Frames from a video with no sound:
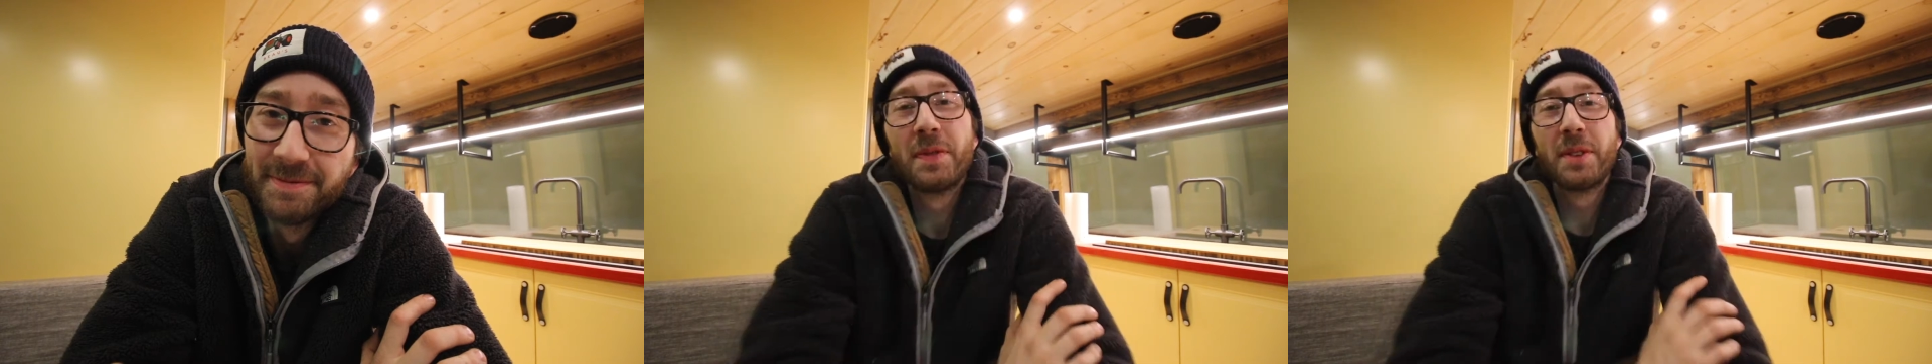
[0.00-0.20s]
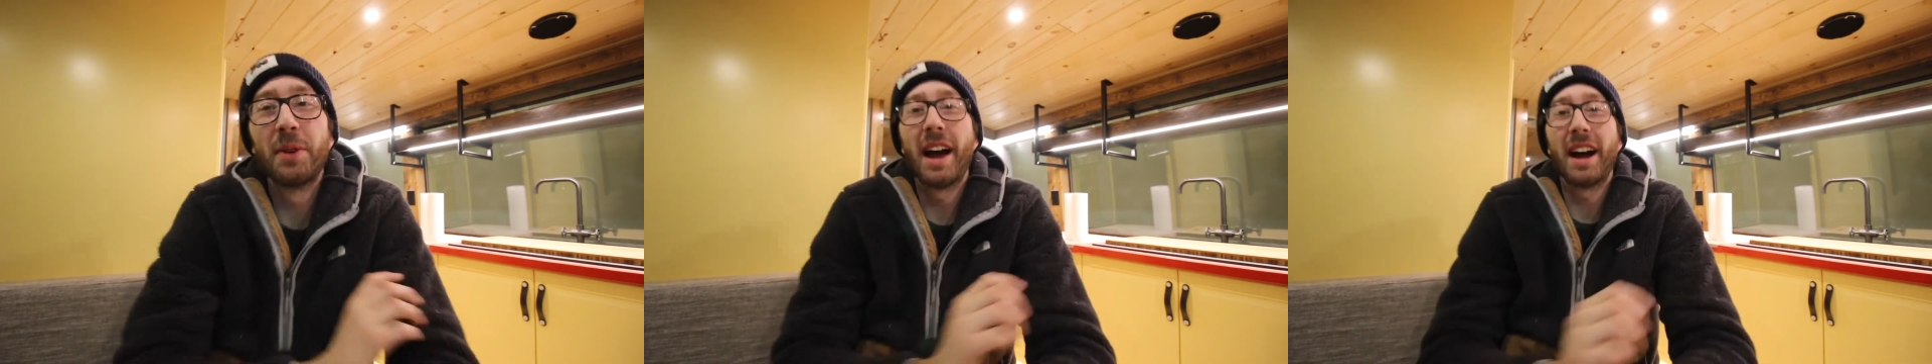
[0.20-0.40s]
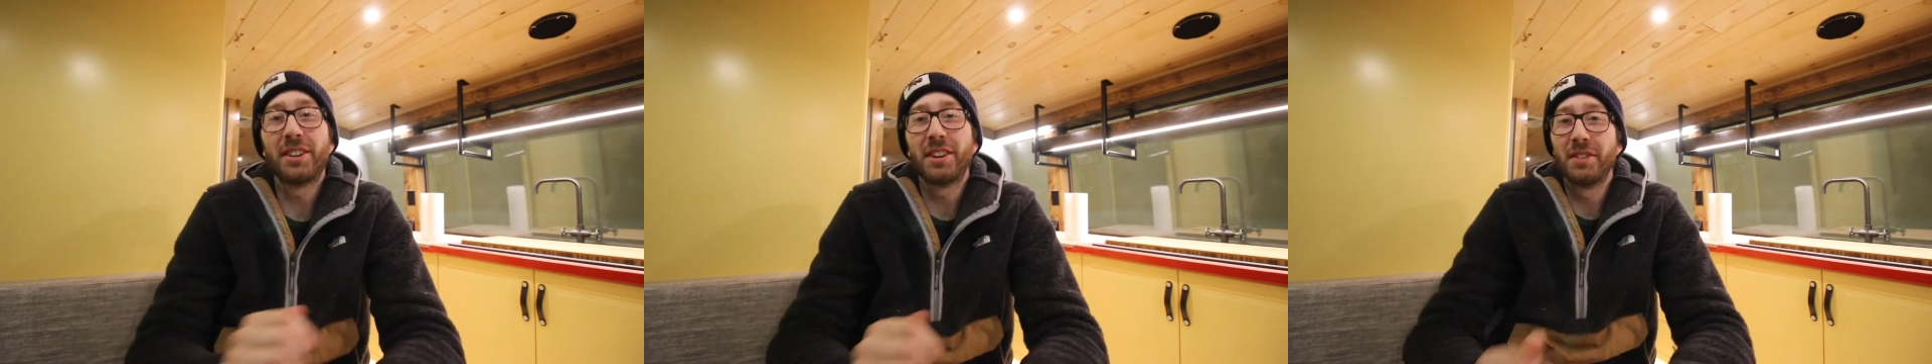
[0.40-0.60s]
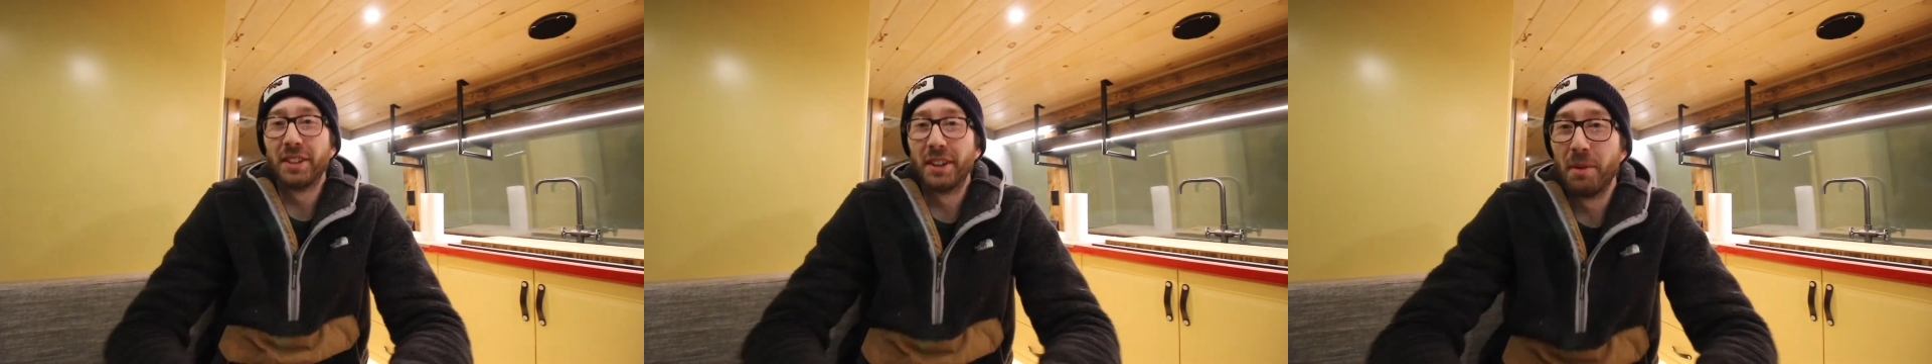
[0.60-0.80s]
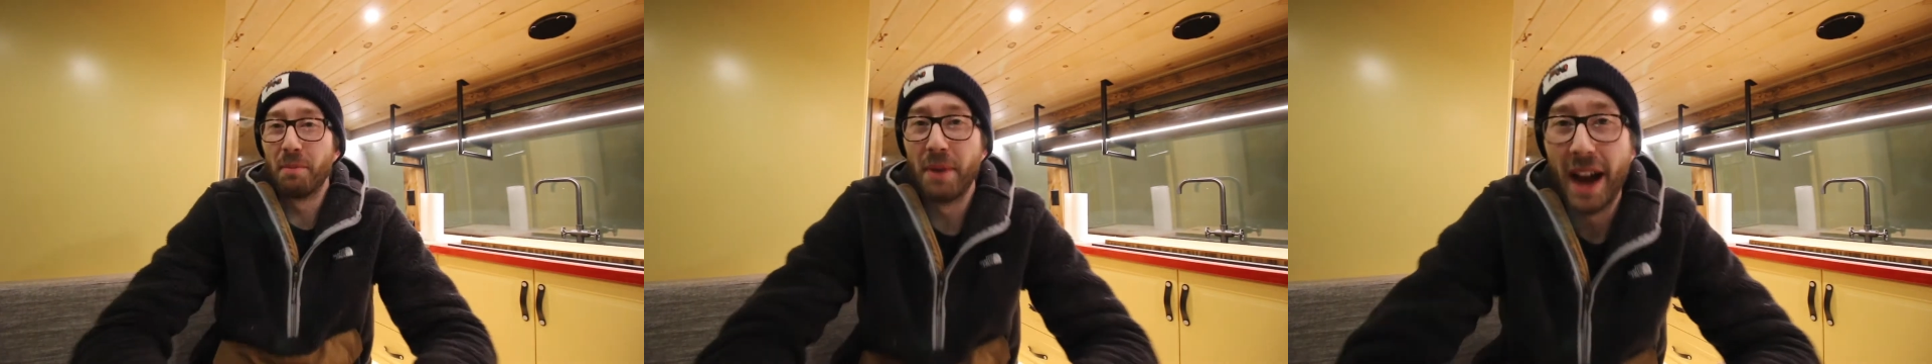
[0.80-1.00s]
We actually have a
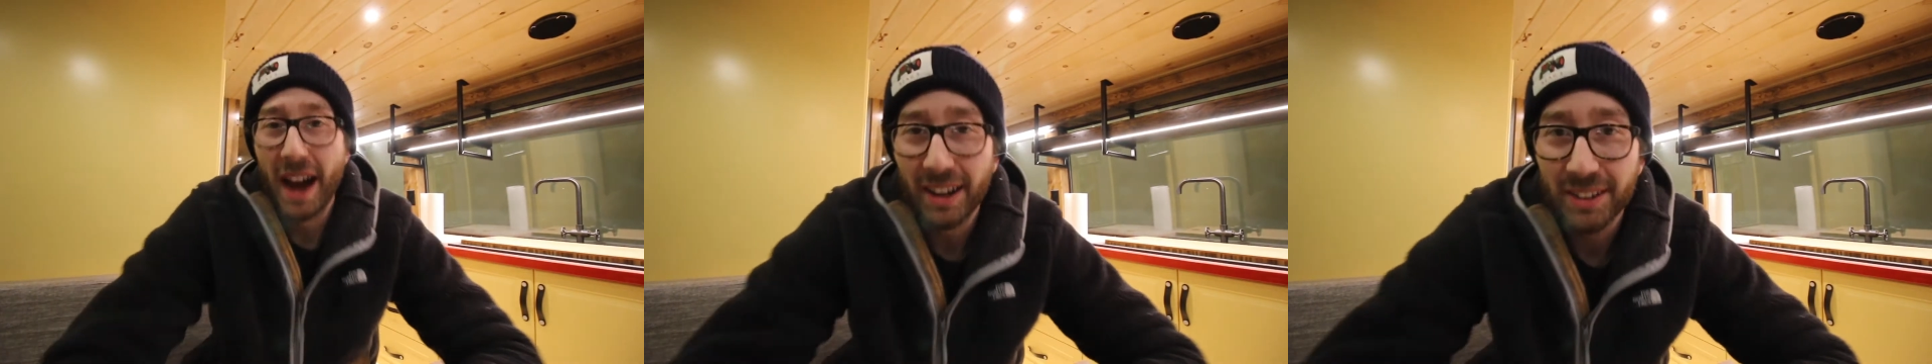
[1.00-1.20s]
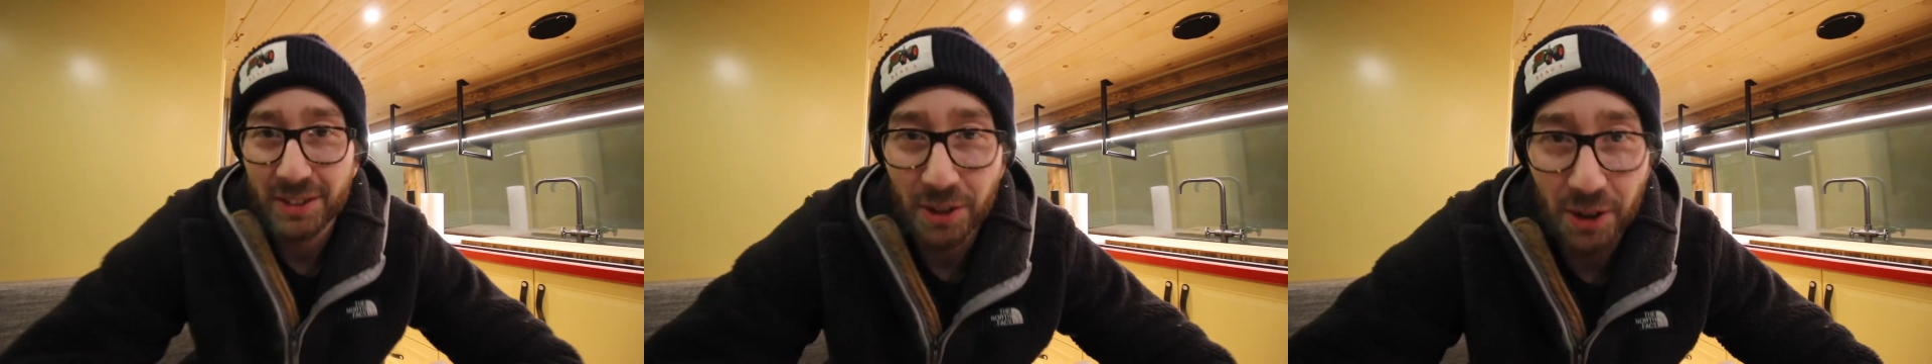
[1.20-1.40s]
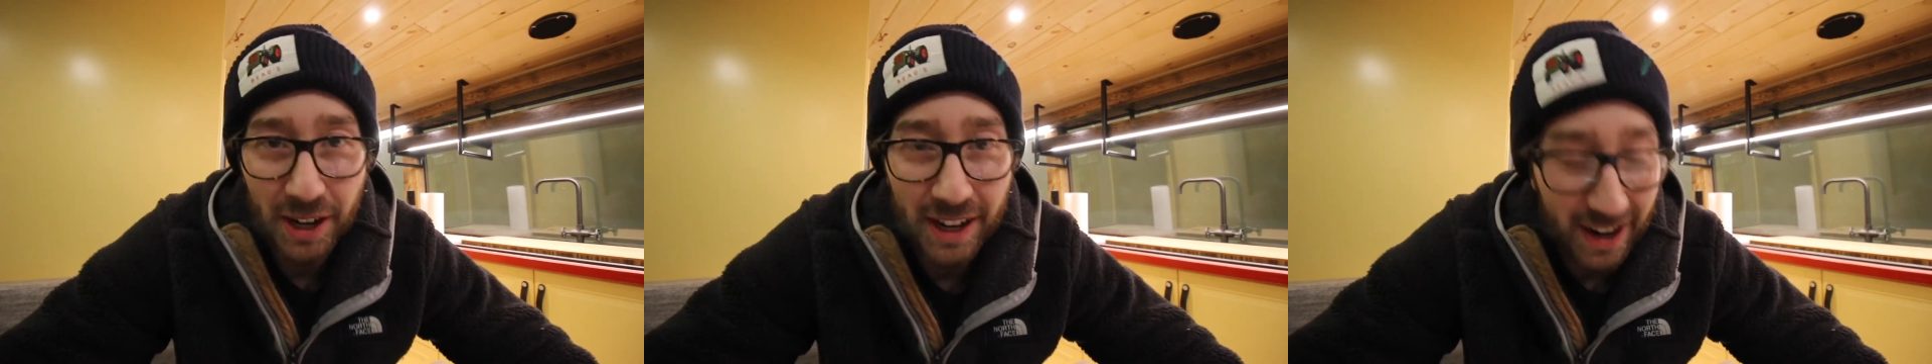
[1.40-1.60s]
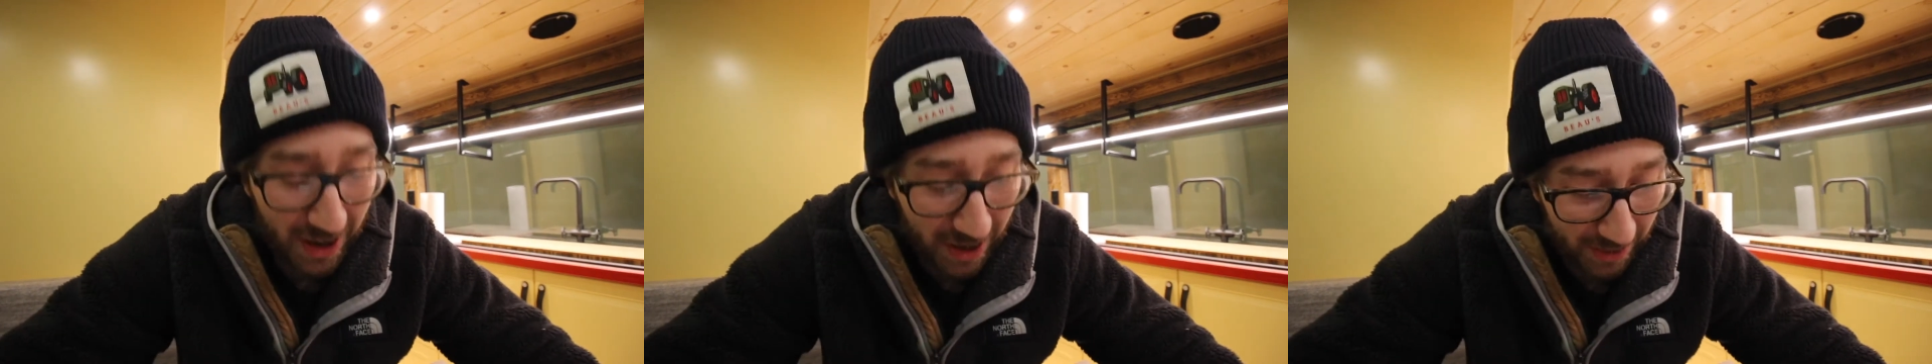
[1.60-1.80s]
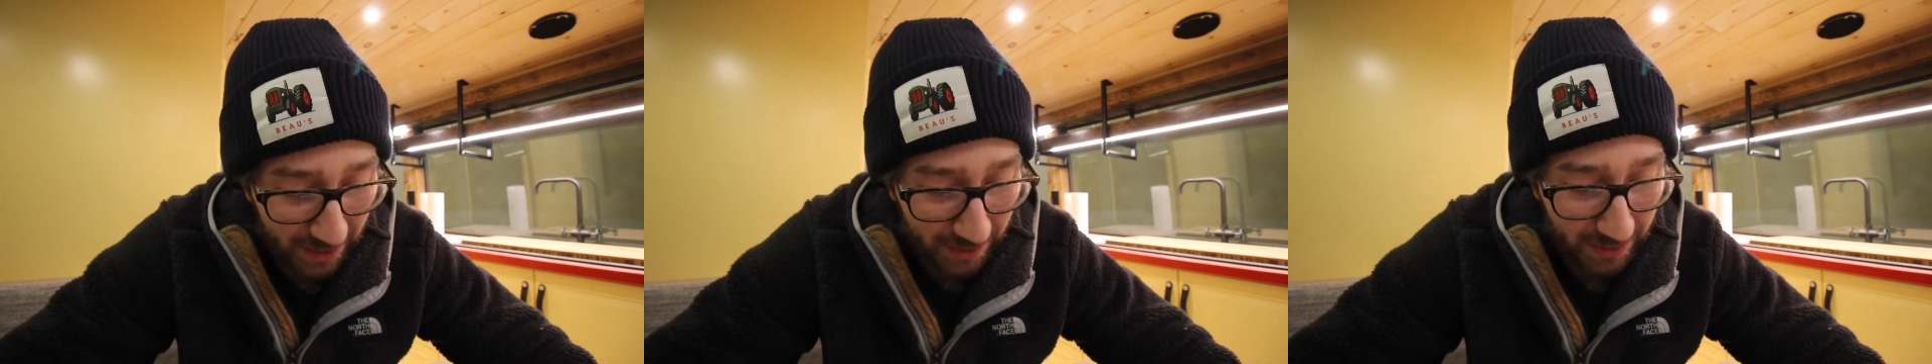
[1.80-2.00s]
little backstory
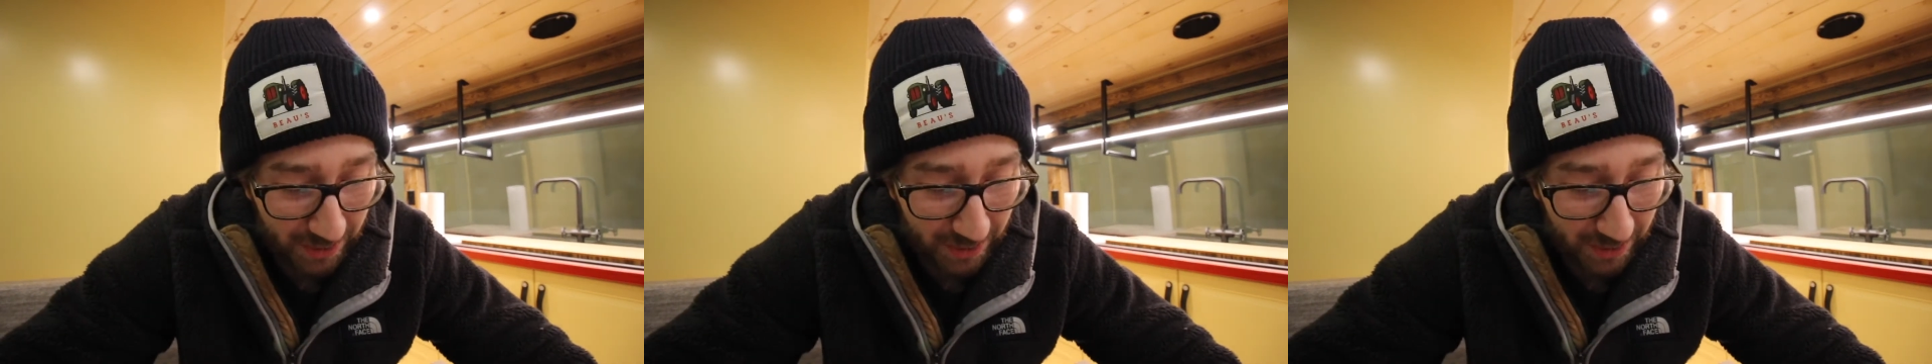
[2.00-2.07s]
here.